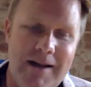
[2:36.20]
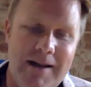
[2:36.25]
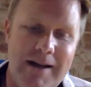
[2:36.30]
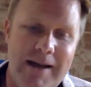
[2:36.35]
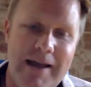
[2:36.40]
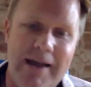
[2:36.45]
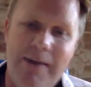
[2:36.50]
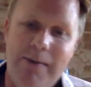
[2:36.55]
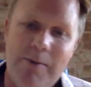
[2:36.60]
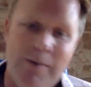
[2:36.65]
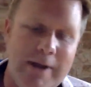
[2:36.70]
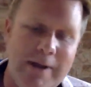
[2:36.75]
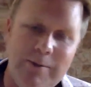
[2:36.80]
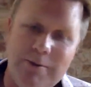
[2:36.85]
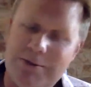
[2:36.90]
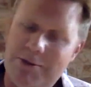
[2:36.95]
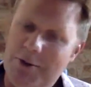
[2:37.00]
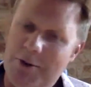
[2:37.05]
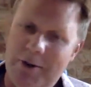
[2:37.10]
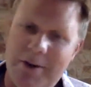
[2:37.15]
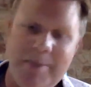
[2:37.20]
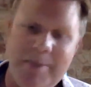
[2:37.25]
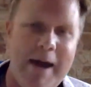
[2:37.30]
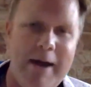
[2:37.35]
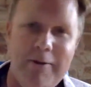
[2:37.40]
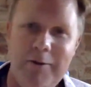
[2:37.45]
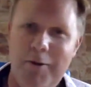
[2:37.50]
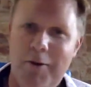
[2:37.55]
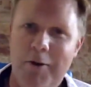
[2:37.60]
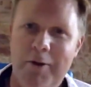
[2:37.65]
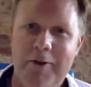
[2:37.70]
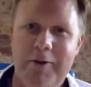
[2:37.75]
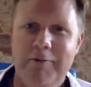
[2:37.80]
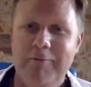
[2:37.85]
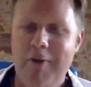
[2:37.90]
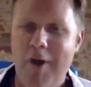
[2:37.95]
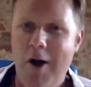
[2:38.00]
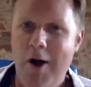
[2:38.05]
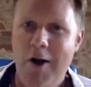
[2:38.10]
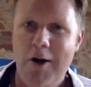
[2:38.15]
He was talking about Northern
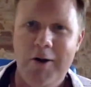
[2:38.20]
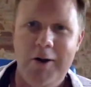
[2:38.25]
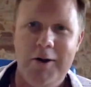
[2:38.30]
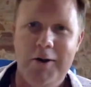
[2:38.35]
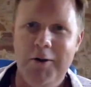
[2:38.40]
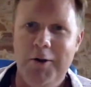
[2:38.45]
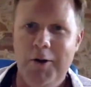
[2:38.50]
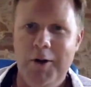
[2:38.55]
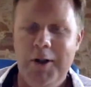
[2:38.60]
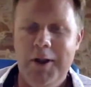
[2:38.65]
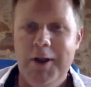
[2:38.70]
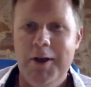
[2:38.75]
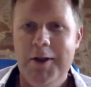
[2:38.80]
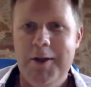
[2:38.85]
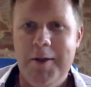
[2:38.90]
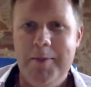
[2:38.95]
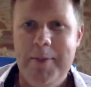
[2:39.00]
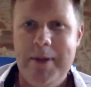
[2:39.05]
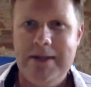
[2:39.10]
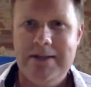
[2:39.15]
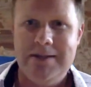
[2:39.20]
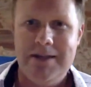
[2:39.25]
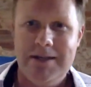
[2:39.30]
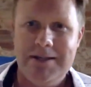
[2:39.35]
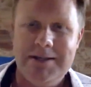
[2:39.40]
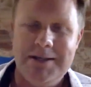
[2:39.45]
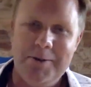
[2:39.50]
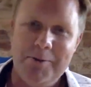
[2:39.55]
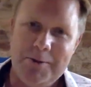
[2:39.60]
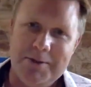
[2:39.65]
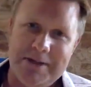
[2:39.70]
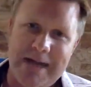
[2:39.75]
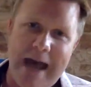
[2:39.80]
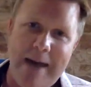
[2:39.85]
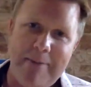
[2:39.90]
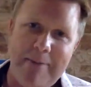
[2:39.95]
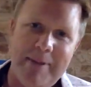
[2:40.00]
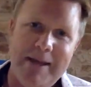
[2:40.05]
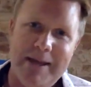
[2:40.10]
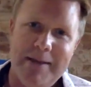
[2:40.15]
Rock and all the business that was
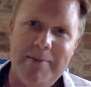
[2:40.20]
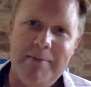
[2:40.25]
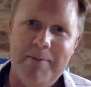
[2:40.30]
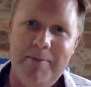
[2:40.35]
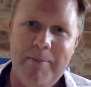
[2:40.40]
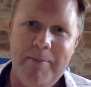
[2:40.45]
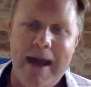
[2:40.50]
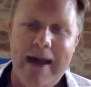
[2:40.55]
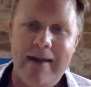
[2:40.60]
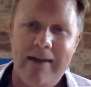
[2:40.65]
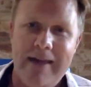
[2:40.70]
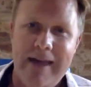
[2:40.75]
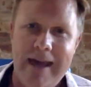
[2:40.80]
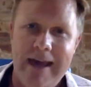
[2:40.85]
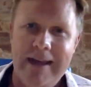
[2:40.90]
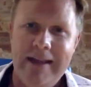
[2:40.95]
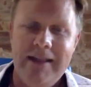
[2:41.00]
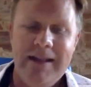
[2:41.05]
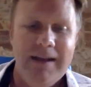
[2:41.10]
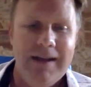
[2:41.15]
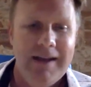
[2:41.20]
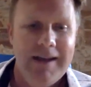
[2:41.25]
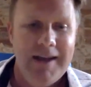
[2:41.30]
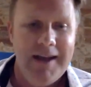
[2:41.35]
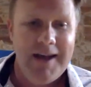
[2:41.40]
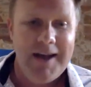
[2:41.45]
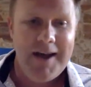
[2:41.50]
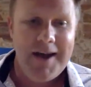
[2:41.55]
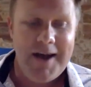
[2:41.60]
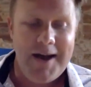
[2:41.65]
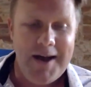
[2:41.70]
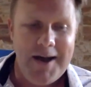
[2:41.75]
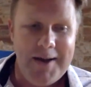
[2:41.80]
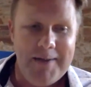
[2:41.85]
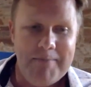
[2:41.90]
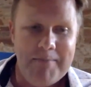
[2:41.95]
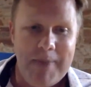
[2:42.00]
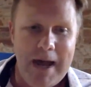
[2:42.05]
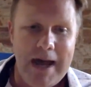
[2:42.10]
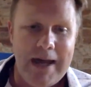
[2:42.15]
happening back then.
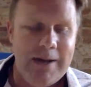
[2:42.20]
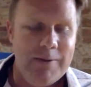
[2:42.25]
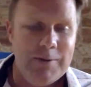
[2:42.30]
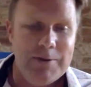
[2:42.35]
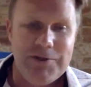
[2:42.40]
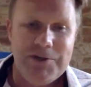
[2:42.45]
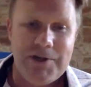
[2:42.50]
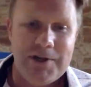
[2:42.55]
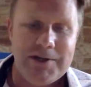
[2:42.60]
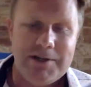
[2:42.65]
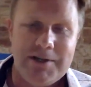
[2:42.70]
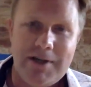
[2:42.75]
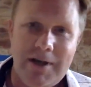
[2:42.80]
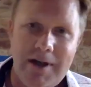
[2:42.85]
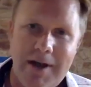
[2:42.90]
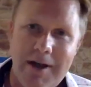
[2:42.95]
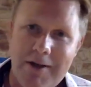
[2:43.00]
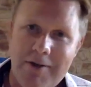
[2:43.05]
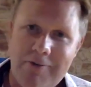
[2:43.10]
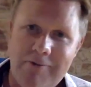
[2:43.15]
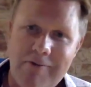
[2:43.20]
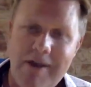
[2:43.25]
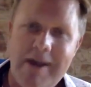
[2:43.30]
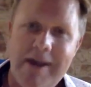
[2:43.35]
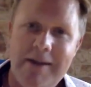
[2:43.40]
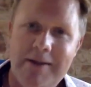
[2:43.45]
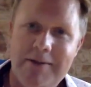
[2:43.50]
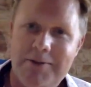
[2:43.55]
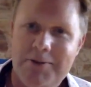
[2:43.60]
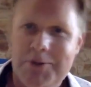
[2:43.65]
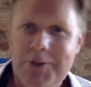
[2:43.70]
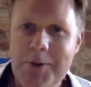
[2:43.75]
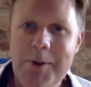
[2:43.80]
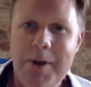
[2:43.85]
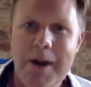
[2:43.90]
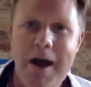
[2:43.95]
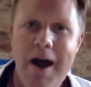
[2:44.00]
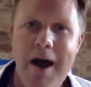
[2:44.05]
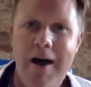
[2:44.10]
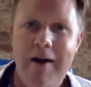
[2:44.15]
And it was just a great
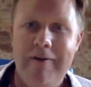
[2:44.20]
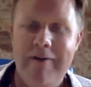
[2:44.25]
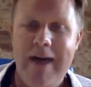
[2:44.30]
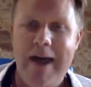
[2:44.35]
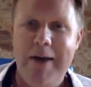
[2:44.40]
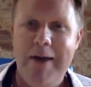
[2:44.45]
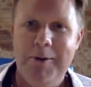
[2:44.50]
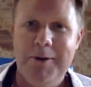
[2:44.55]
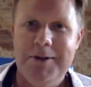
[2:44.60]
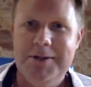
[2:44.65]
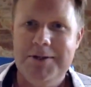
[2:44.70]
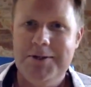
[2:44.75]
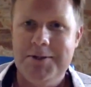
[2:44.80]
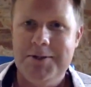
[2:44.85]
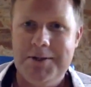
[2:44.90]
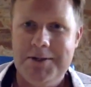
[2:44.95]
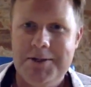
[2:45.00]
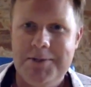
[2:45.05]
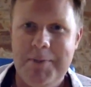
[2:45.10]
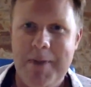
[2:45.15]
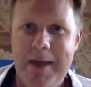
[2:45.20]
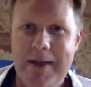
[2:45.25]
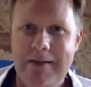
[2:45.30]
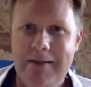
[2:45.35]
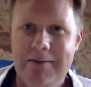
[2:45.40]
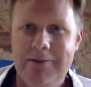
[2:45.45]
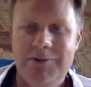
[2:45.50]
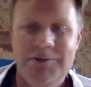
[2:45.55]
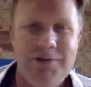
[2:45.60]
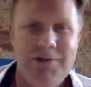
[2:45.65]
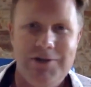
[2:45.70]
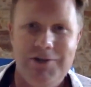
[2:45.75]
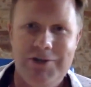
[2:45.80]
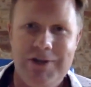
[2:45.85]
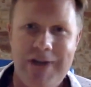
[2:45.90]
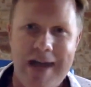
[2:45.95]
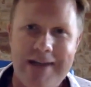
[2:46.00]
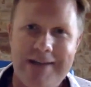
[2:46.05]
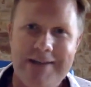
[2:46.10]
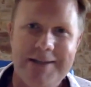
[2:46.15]
2.5 hours spent just
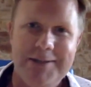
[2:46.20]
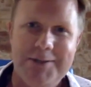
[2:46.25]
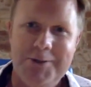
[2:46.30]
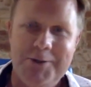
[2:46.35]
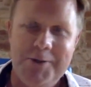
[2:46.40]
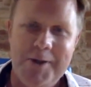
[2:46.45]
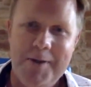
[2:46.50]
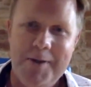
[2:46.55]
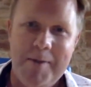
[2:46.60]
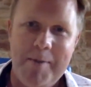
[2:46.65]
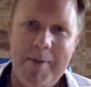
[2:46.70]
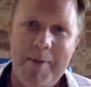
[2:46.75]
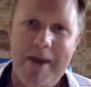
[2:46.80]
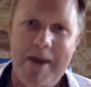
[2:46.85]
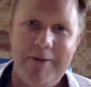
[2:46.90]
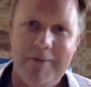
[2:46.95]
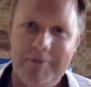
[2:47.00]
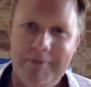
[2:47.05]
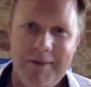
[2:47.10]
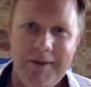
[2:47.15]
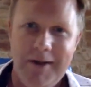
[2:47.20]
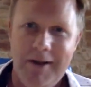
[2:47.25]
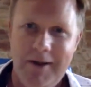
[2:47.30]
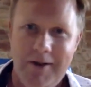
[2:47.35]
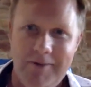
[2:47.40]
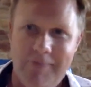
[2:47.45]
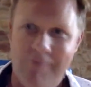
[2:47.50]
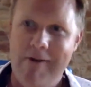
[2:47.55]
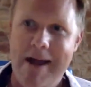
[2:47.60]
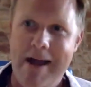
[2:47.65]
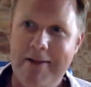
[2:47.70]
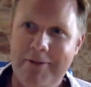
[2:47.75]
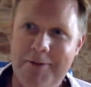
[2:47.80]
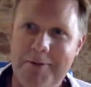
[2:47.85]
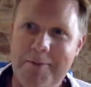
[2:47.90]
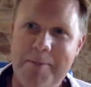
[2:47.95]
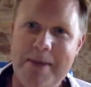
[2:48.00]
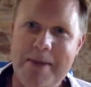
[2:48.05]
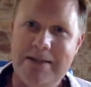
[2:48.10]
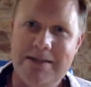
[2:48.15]
chatting to him about
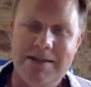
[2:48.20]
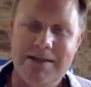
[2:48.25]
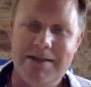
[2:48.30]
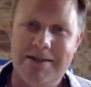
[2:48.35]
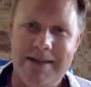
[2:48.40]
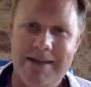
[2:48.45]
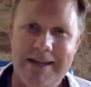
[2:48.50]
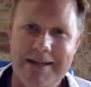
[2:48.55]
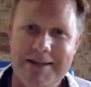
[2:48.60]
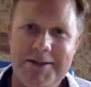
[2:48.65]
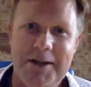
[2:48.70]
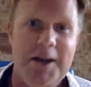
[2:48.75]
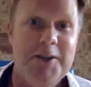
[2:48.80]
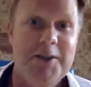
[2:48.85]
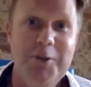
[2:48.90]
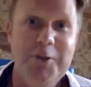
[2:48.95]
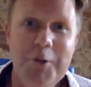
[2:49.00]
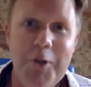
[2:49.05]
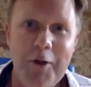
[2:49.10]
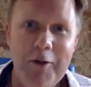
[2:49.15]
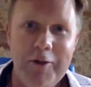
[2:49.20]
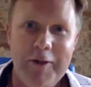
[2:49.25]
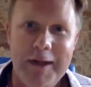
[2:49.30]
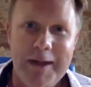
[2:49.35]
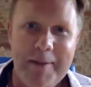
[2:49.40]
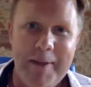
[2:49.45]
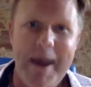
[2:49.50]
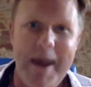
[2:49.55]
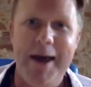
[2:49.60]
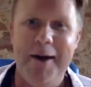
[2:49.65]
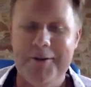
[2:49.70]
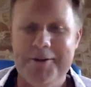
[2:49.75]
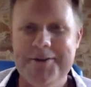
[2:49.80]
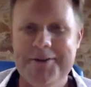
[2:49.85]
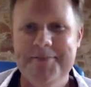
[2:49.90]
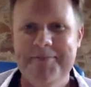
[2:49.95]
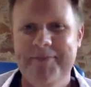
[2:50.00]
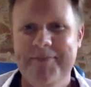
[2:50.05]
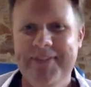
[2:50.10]
random business things that I knew nothing about.